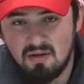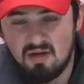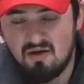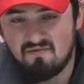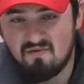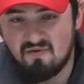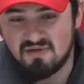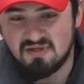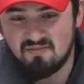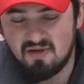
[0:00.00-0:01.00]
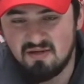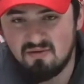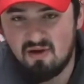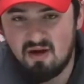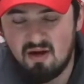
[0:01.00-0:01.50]
Yeah, of course. I mean,
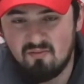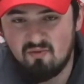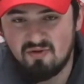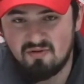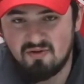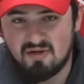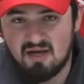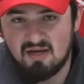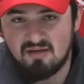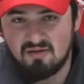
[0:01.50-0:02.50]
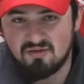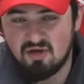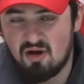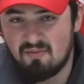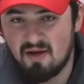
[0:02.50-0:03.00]
when you look at your
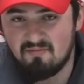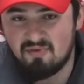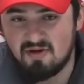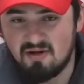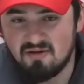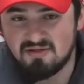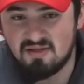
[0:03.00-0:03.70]
top end players,